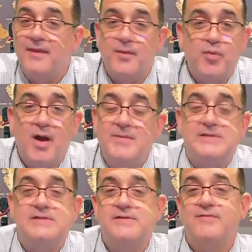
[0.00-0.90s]
the
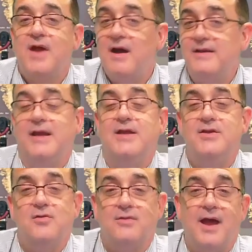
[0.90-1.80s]
promises of God in
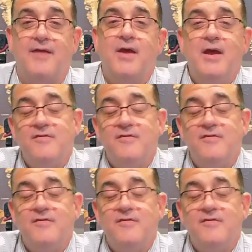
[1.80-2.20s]
your life.